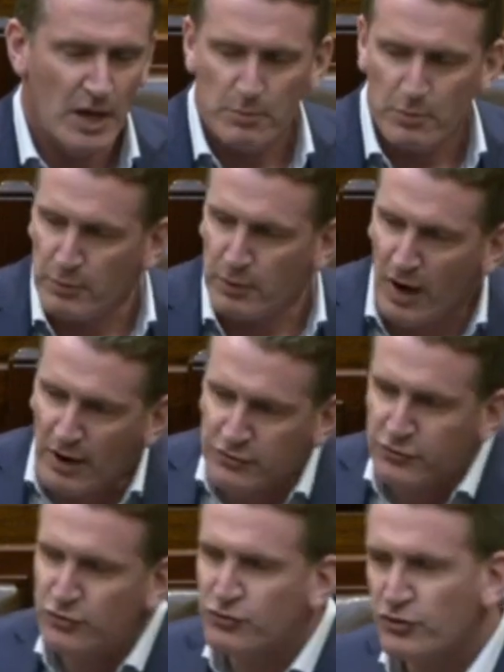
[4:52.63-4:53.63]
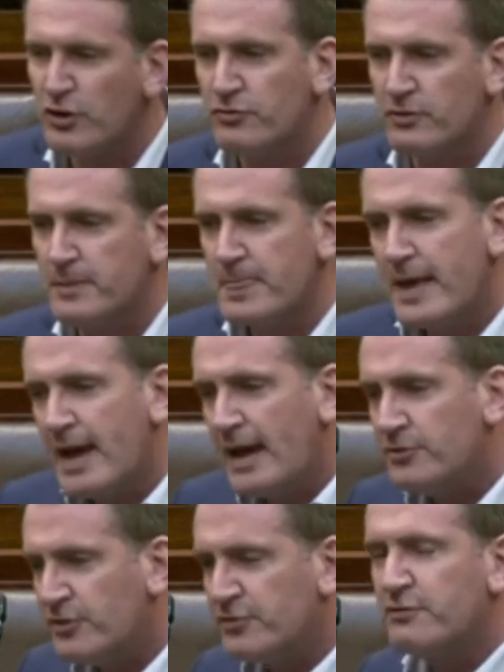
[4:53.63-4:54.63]
But because they're children in
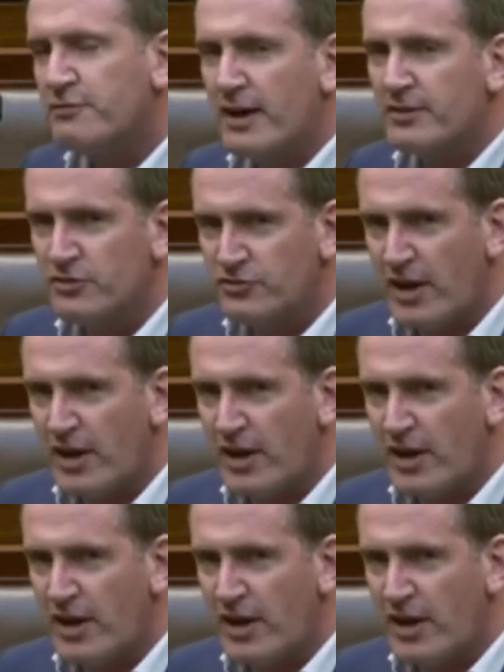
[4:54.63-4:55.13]
disadvantaged